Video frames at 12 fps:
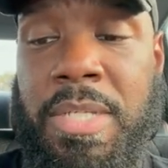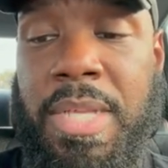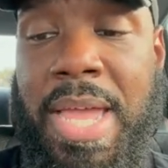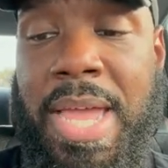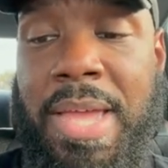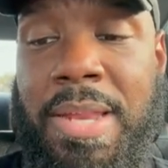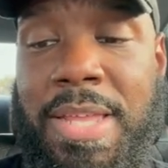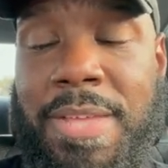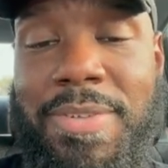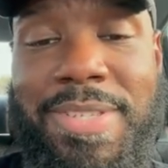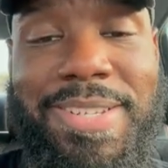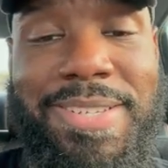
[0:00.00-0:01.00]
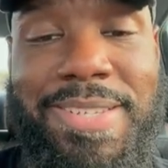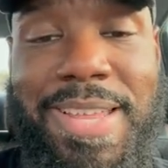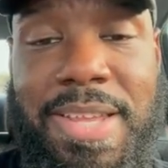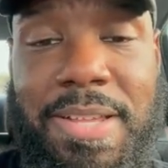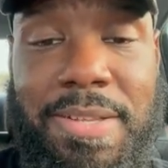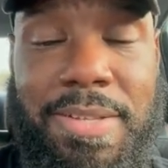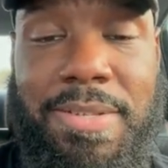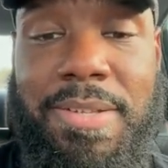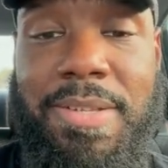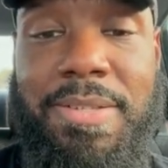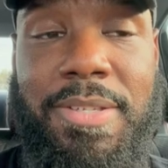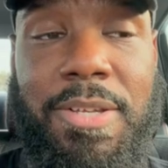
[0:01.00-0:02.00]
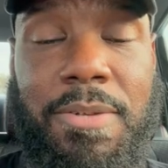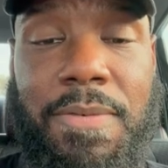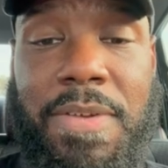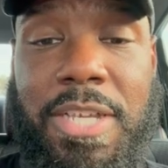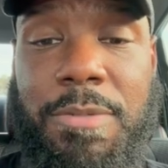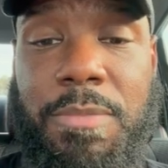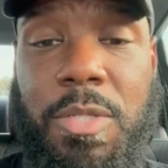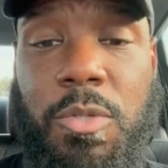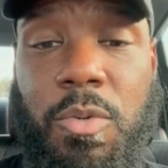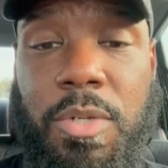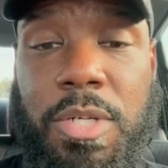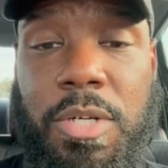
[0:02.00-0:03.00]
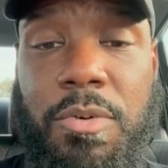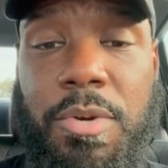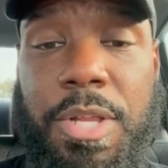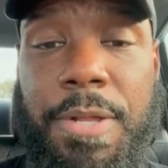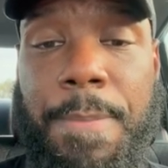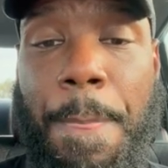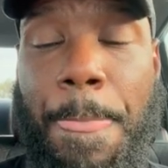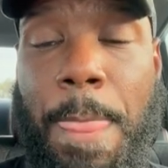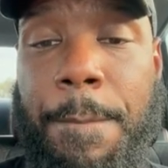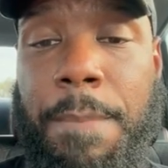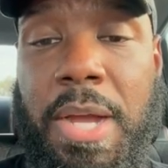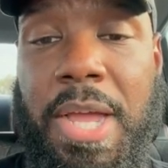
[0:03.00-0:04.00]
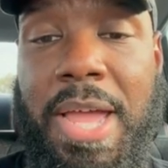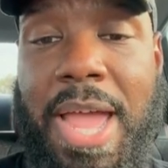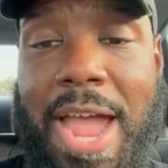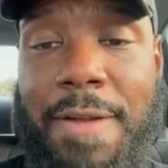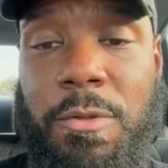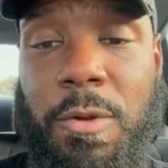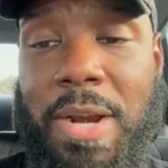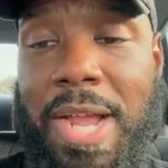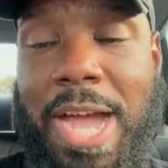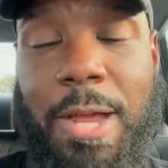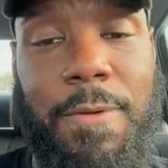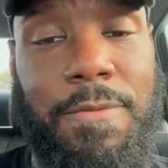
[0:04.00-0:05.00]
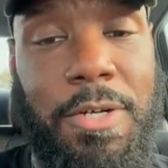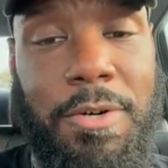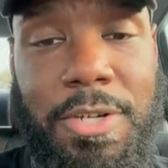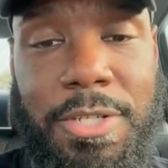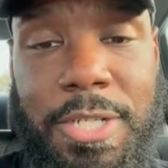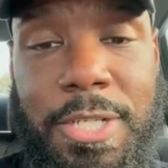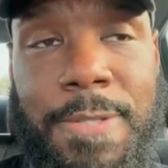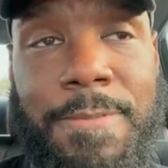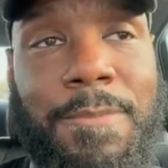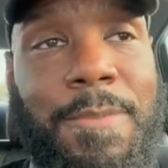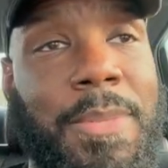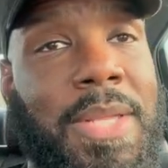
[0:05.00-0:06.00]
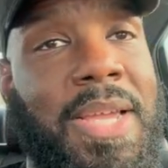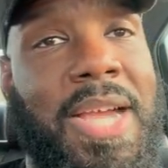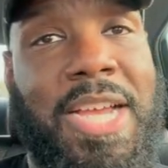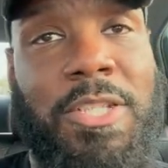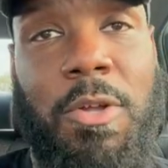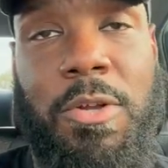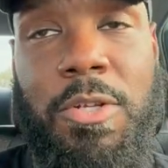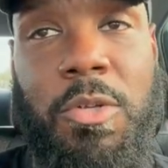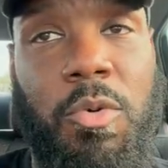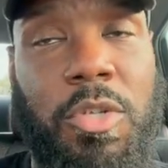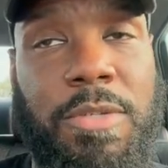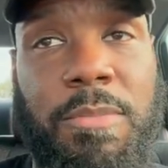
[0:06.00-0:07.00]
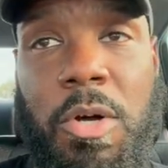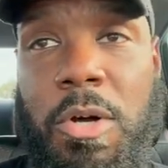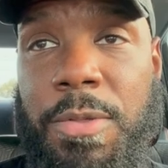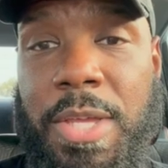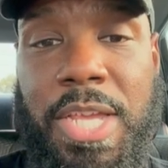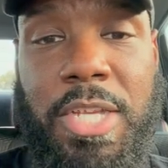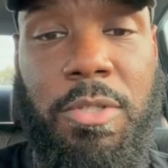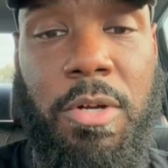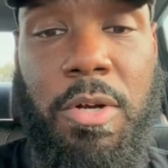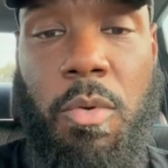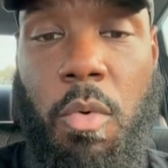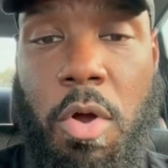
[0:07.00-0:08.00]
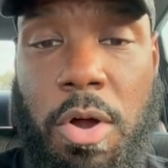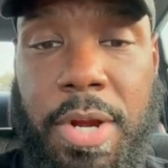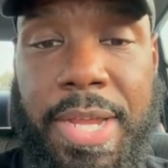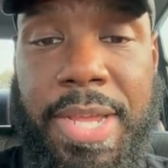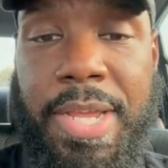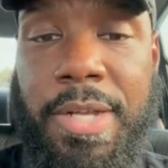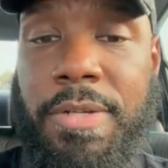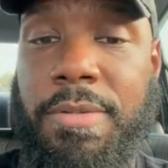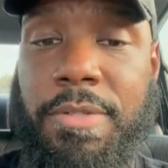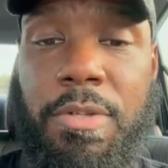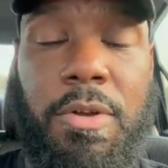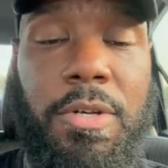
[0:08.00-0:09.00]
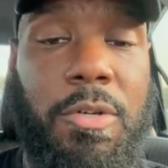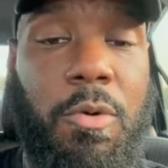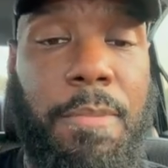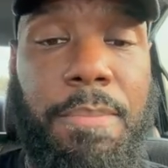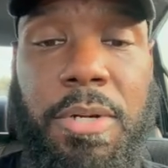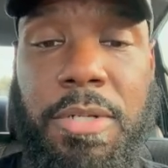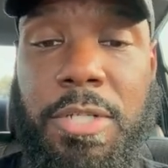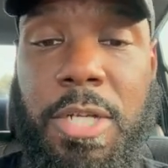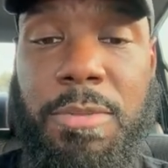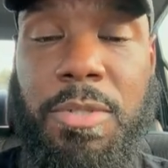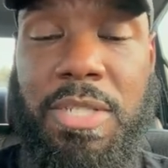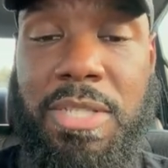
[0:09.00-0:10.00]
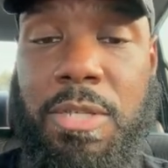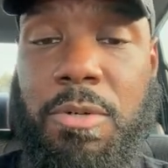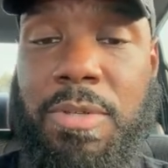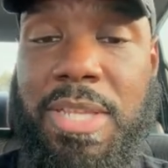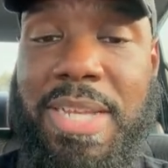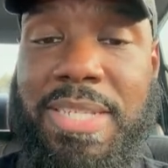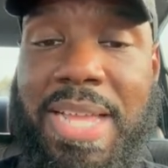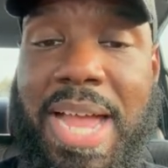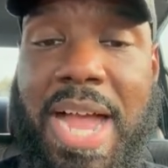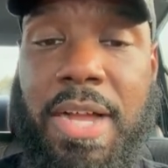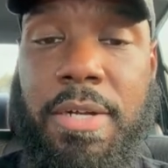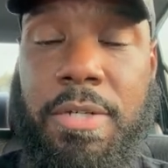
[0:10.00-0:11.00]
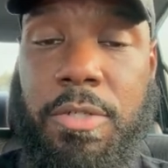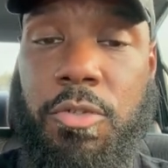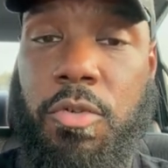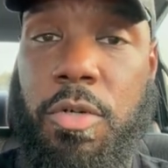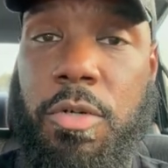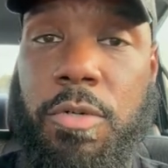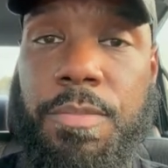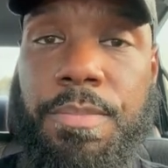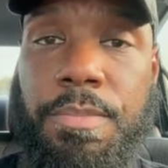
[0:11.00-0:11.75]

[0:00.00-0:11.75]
And even to this day, it, it still affects me to a degree. But after I got off the crutches, I started doing small things, started walking, started doing push-ups, just little things that I could control.